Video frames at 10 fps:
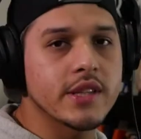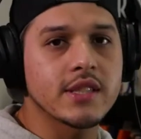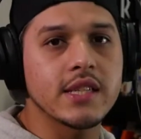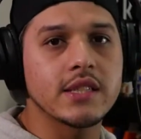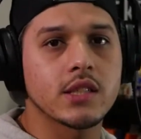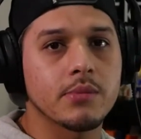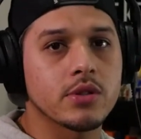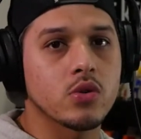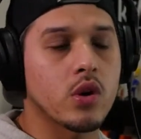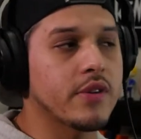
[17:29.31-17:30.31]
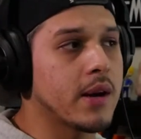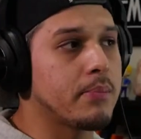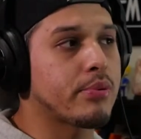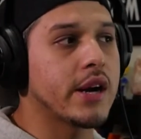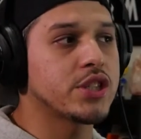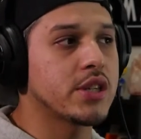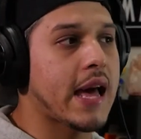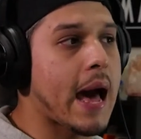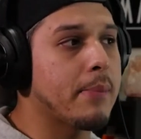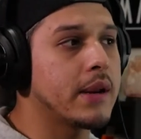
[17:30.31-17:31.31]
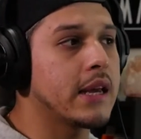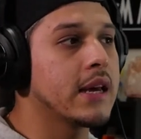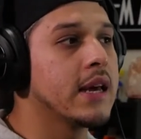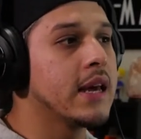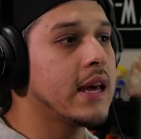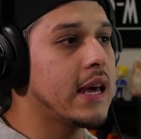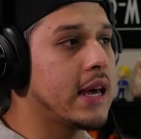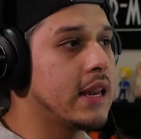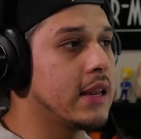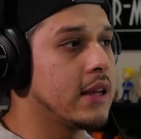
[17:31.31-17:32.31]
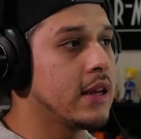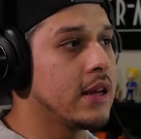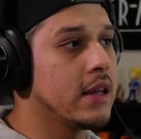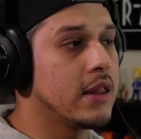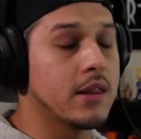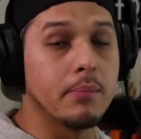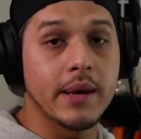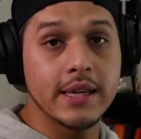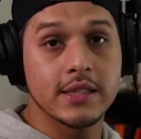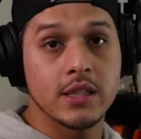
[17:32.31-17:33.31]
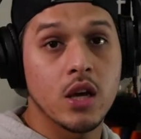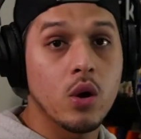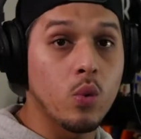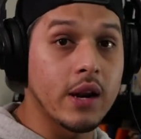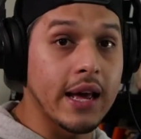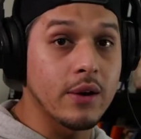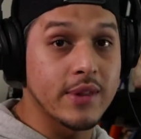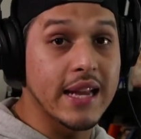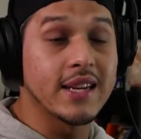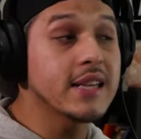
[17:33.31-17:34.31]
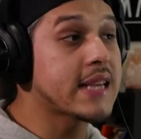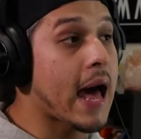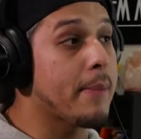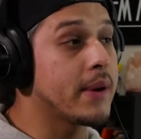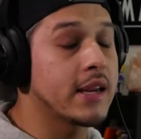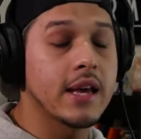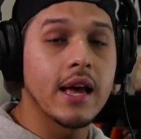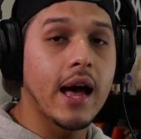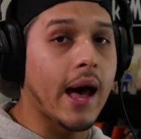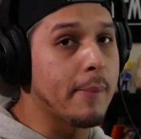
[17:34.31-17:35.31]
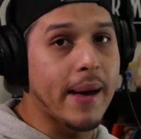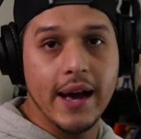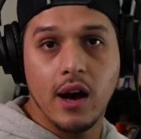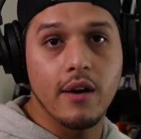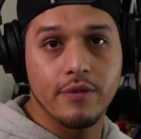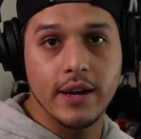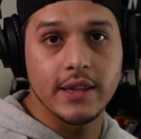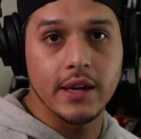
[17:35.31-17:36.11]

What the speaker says: to see some sort of compression happening in the mix. When that does happen, I back off right